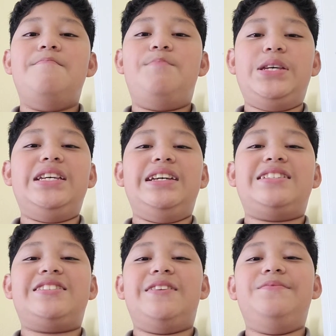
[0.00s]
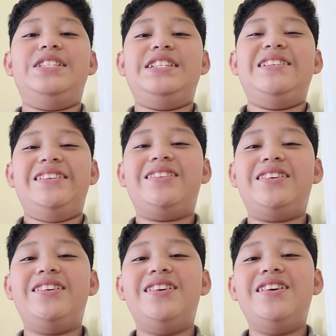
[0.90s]
B instead of D.
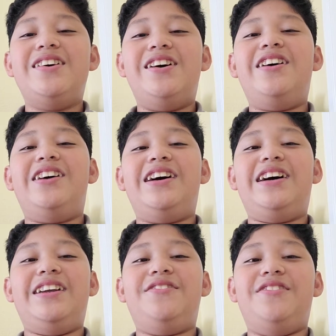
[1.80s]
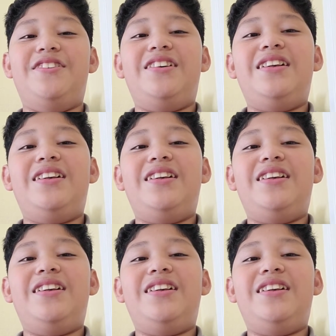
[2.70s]
I know.